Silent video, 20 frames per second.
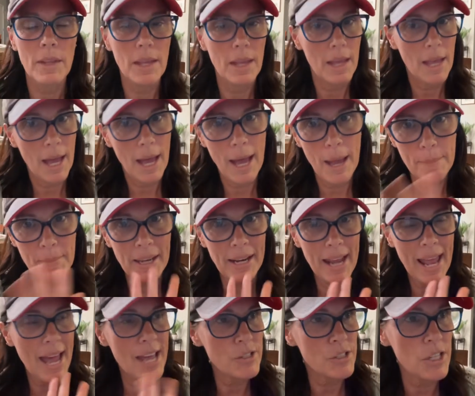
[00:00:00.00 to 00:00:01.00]
I'm going to
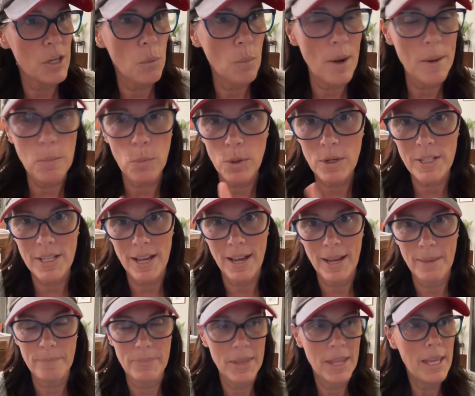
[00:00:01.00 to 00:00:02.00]
ask you one more
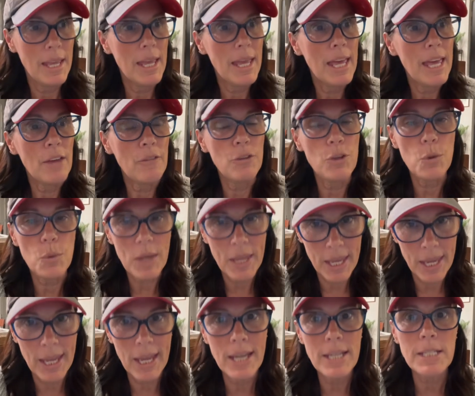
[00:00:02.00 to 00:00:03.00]
time. If you
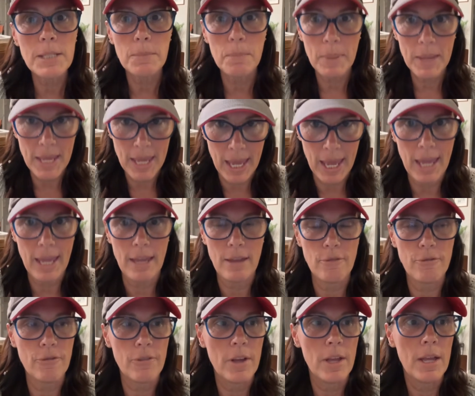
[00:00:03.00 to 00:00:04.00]
can't
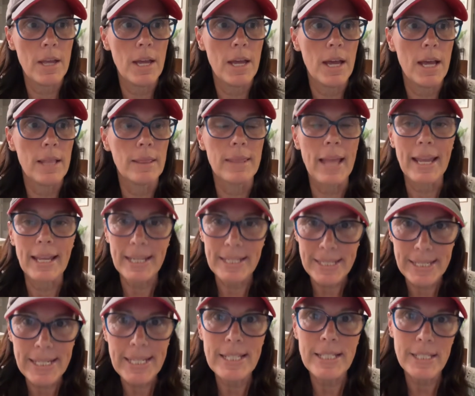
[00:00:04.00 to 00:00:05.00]
behave like a
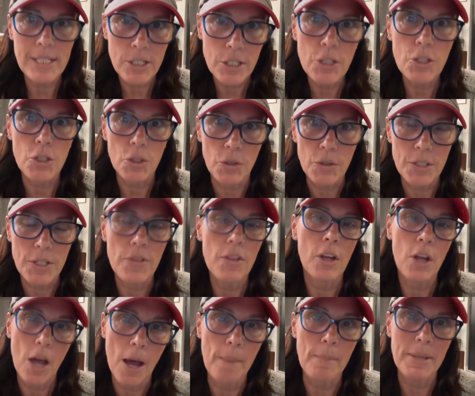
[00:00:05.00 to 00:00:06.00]
decent adult in the
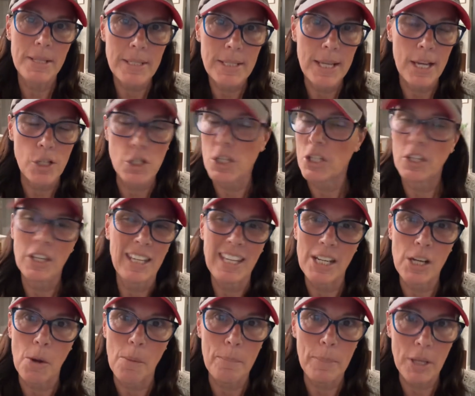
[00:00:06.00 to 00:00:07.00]
comment section, you
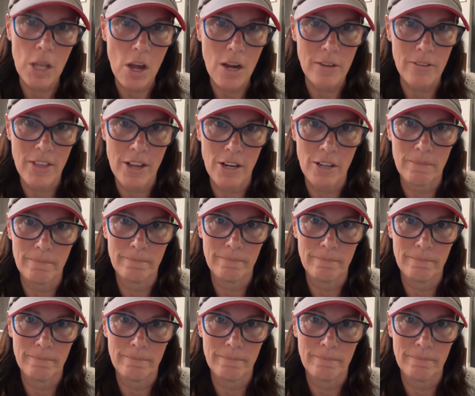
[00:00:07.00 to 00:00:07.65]
don't belong there.